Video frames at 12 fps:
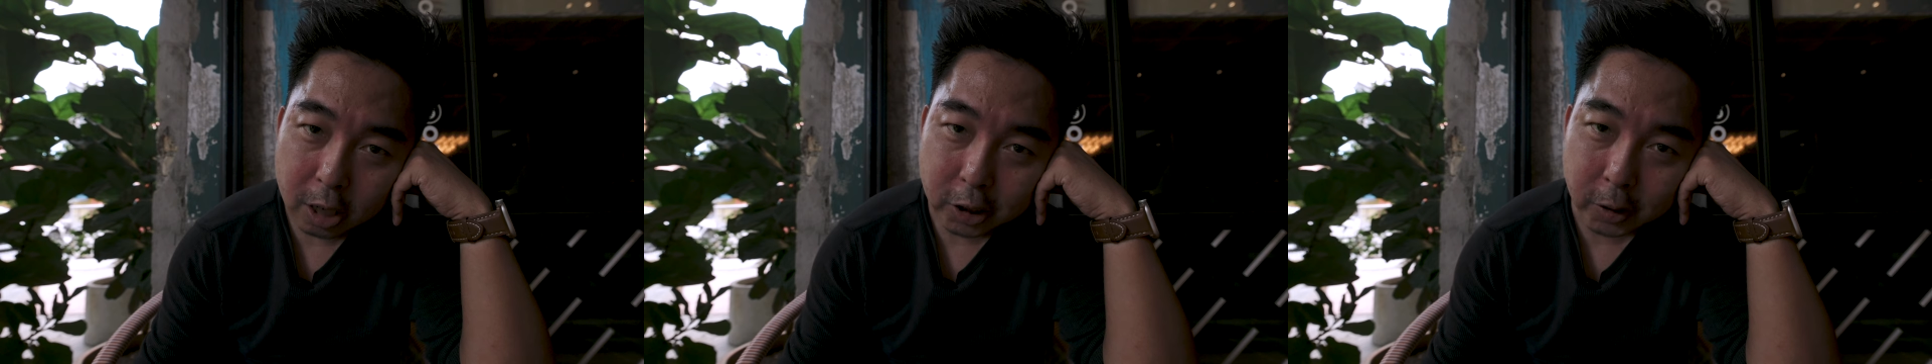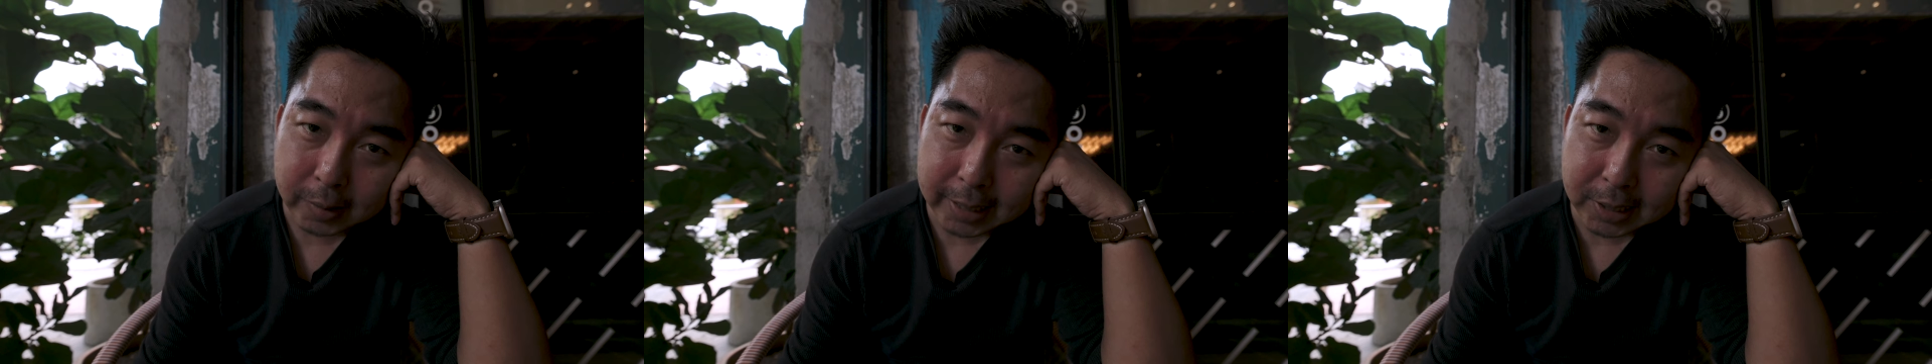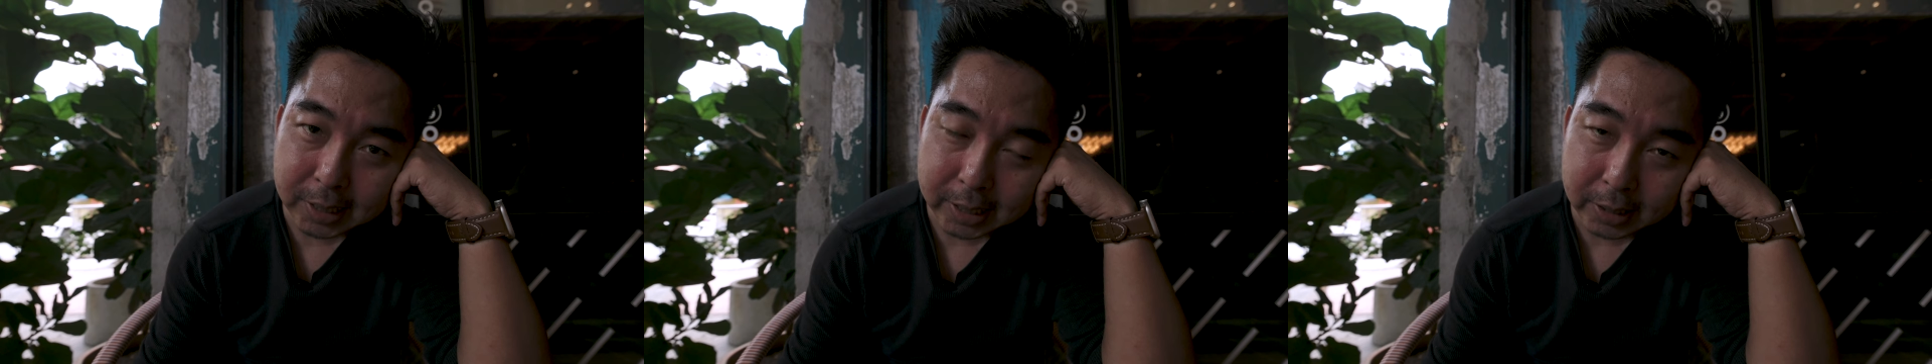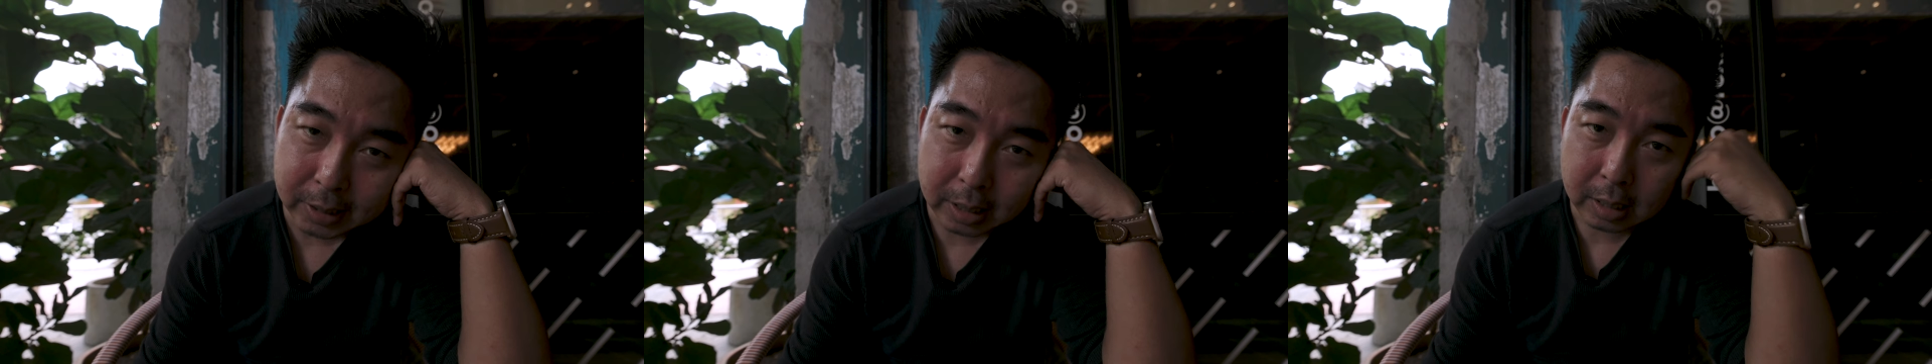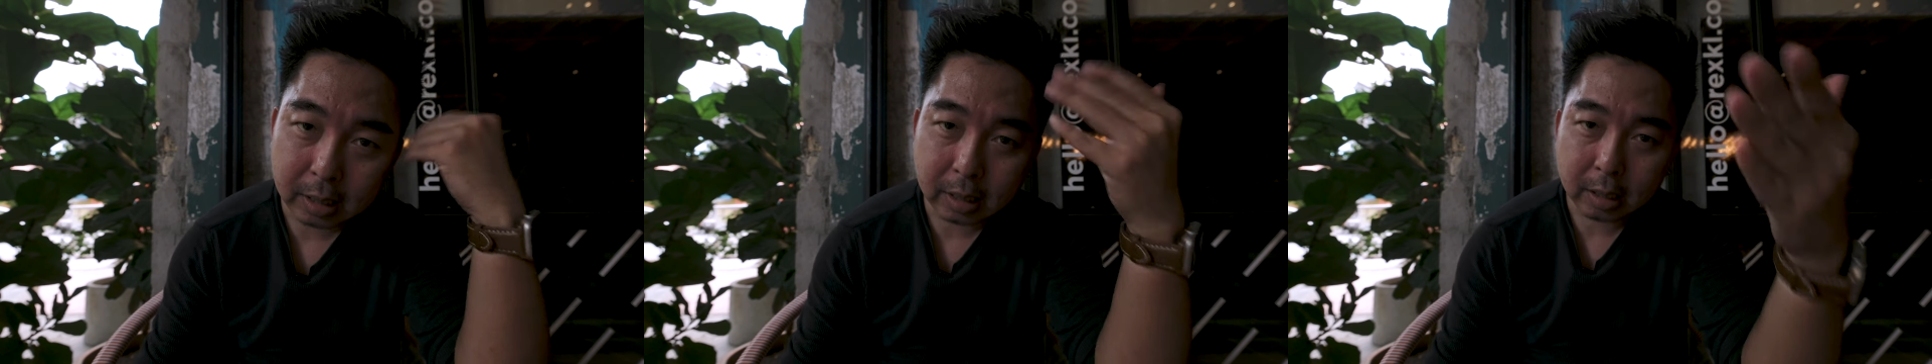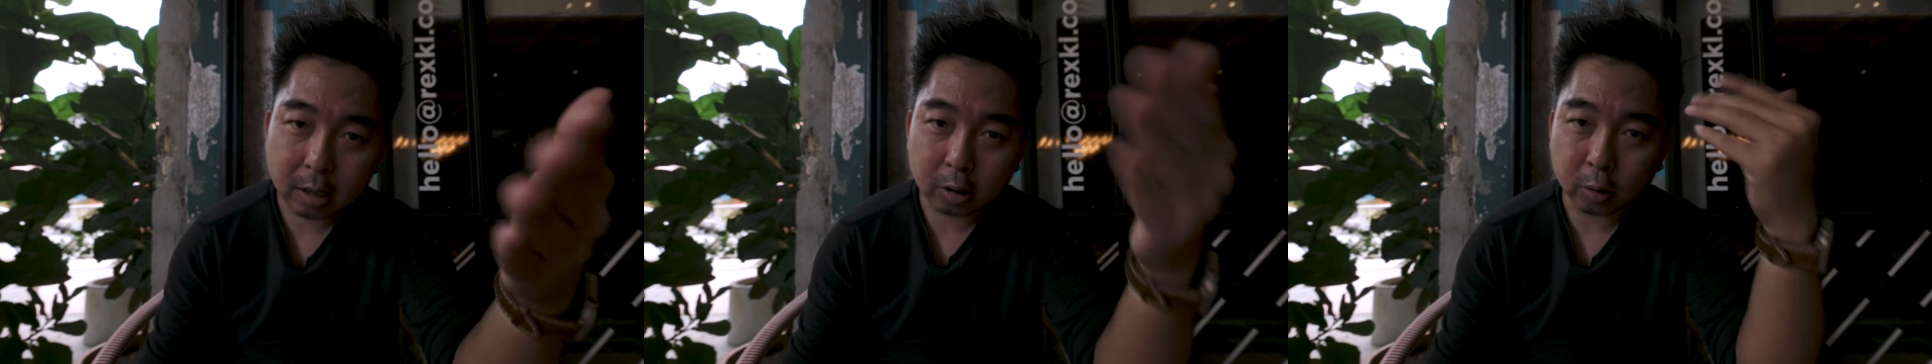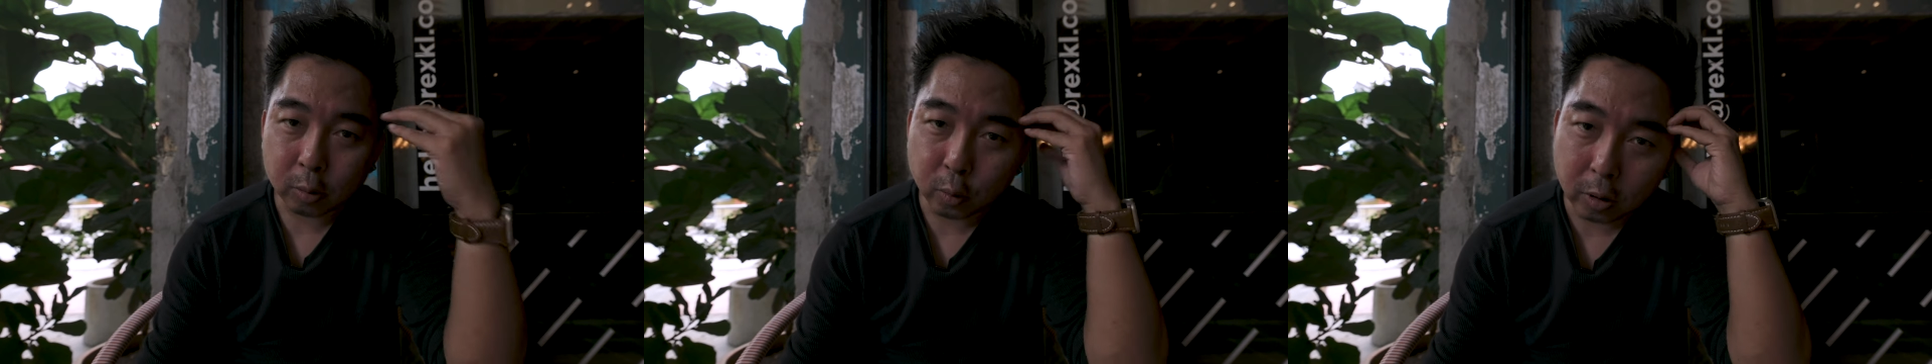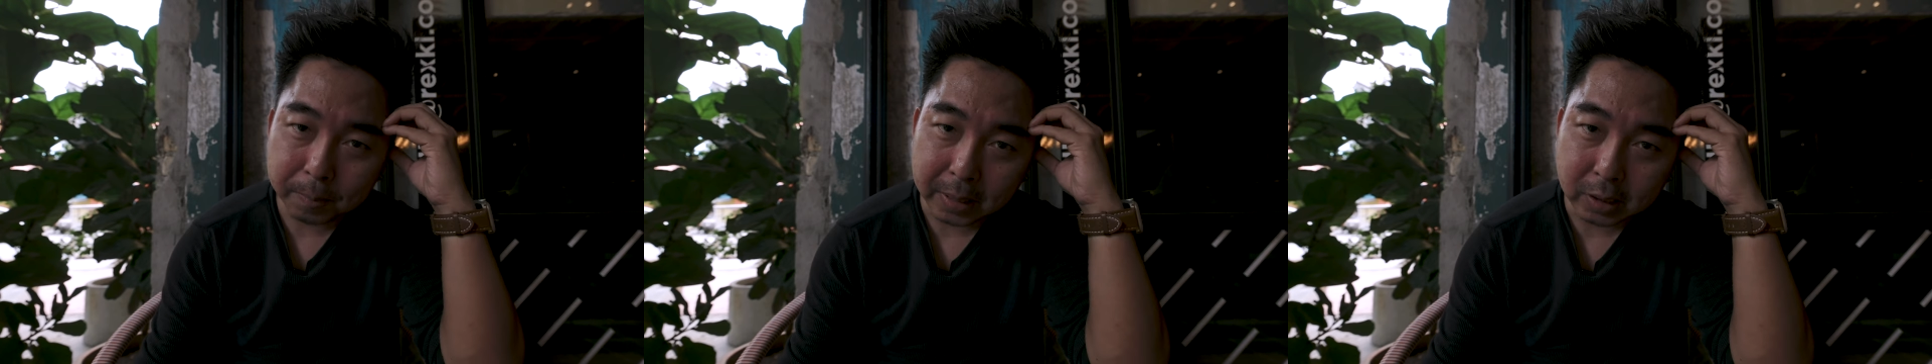So this is
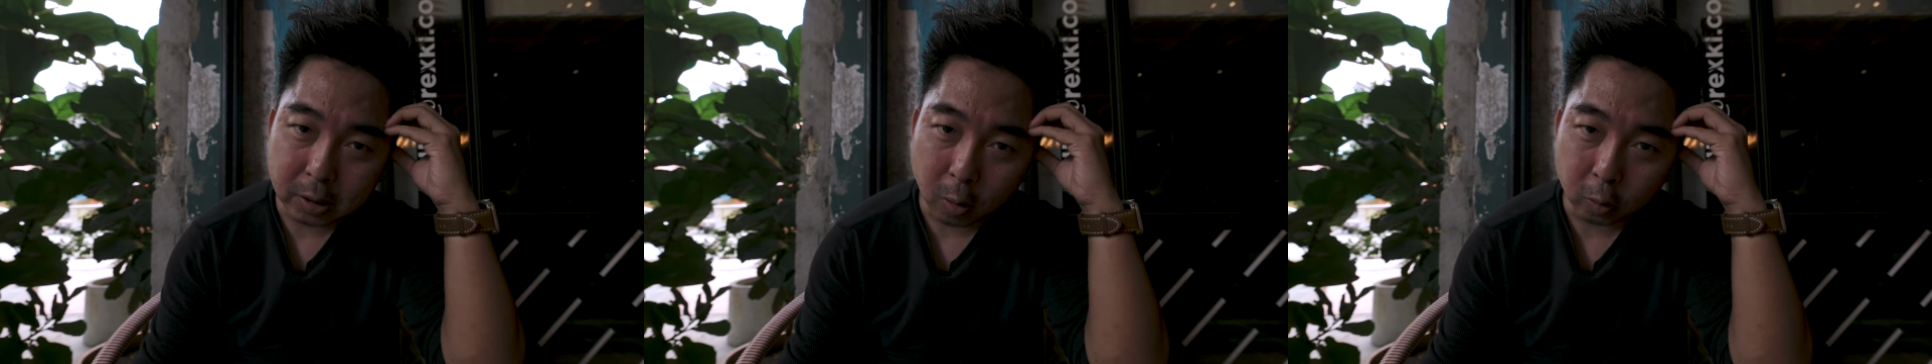dual pixel